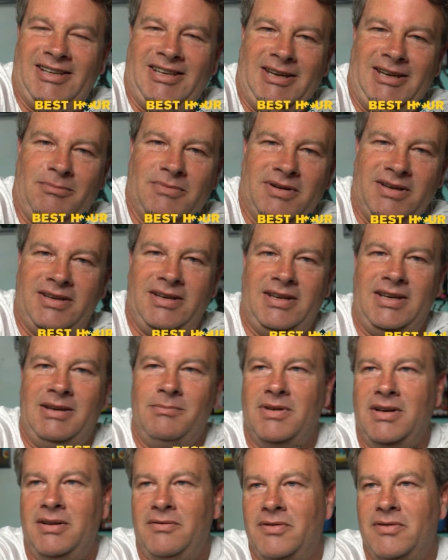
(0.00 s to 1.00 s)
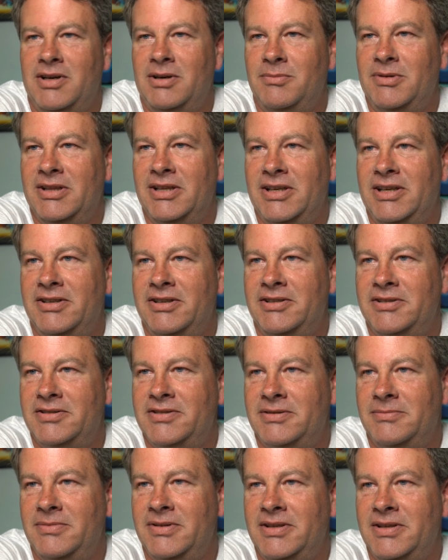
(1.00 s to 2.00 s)
He might vomit later or
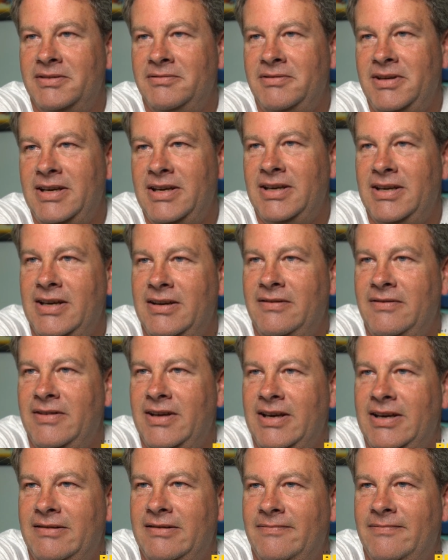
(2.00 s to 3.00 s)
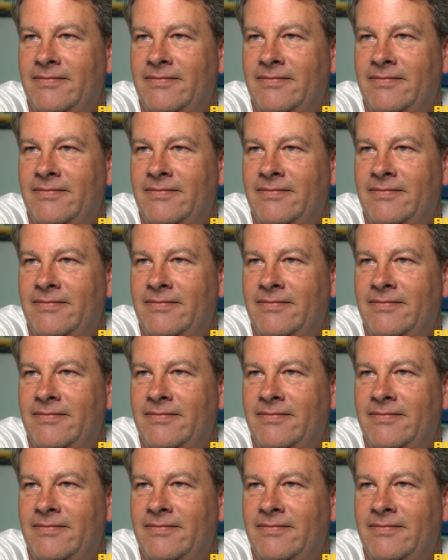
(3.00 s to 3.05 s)
something. We can't have that.